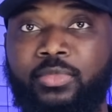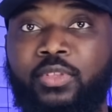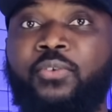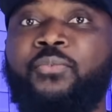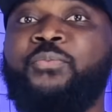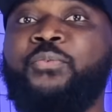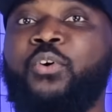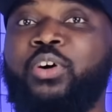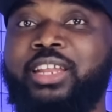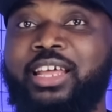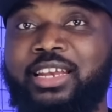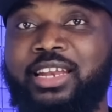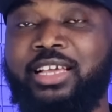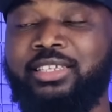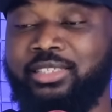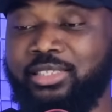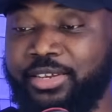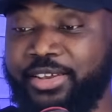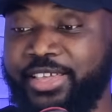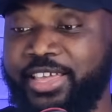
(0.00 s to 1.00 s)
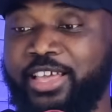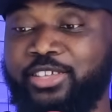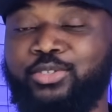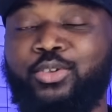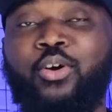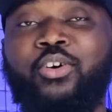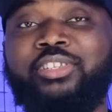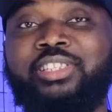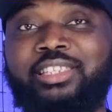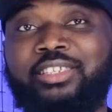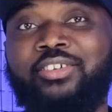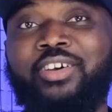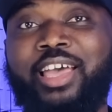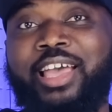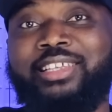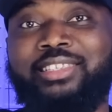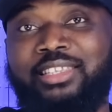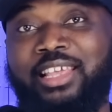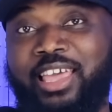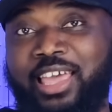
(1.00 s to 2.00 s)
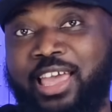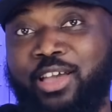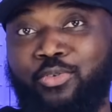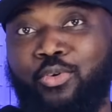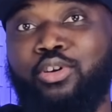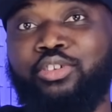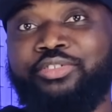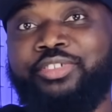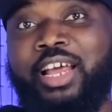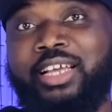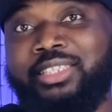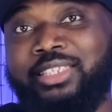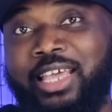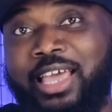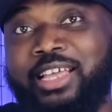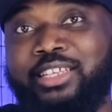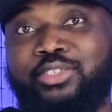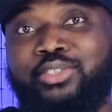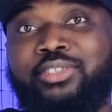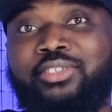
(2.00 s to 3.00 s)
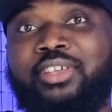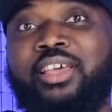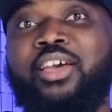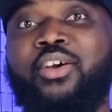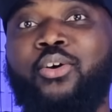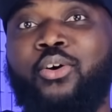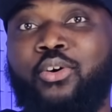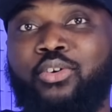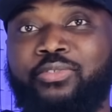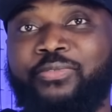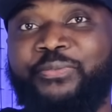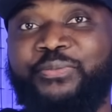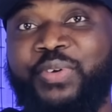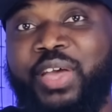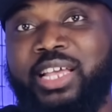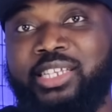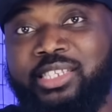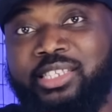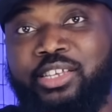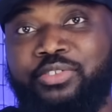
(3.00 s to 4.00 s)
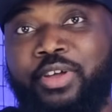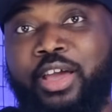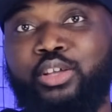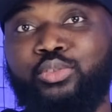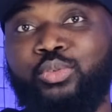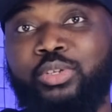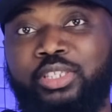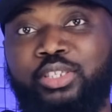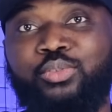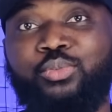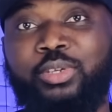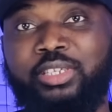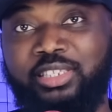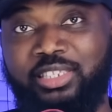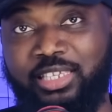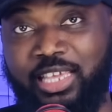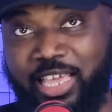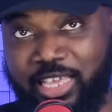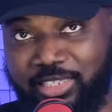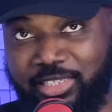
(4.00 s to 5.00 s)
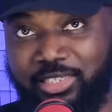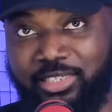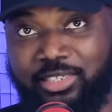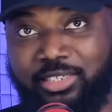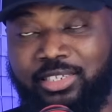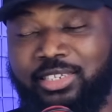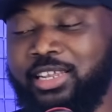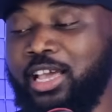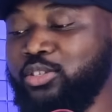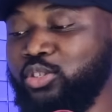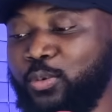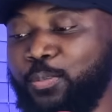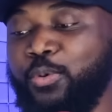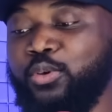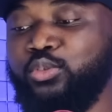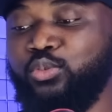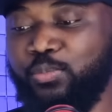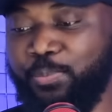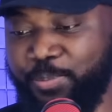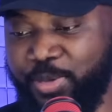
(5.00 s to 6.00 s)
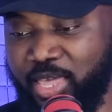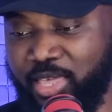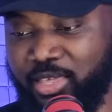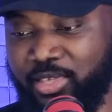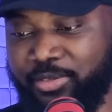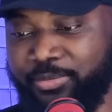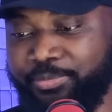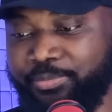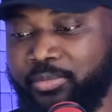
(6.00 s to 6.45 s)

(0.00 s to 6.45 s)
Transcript: for the next 3 years until her contract ends on 1st January 2028. They are supposed to pay.